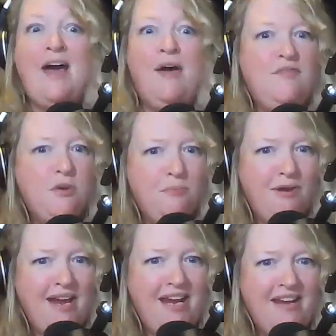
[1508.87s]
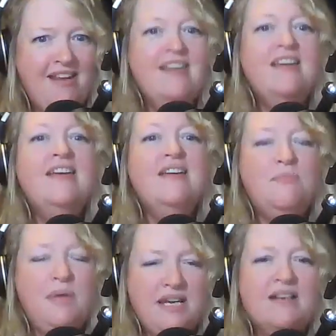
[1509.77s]
out of your brain
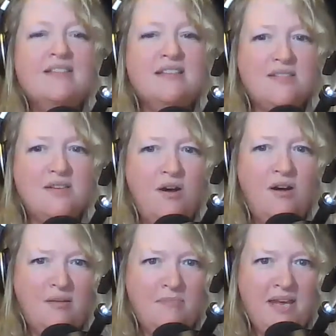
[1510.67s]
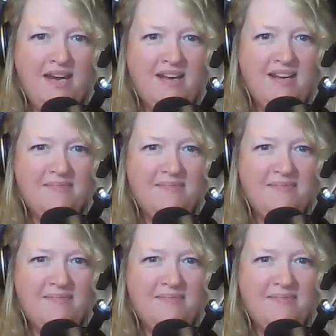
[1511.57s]
because it's automated.